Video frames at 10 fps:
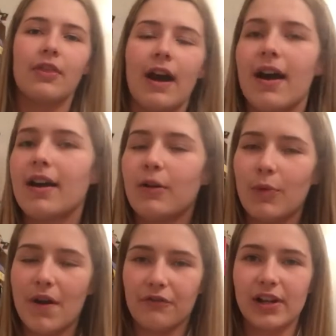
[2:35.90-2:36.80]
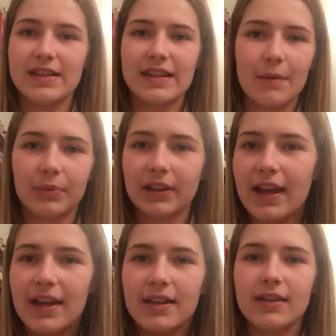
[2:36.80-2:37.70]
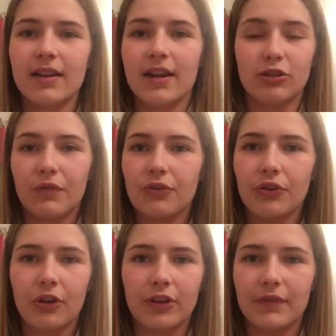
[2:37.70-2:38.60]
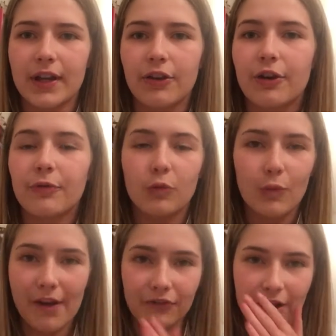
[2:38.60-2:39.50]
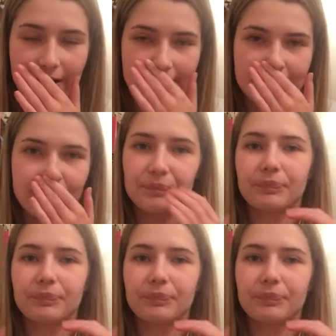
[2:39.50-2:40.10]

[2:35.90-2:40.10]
that whether it's a play, a novel, a novella, whatever it is,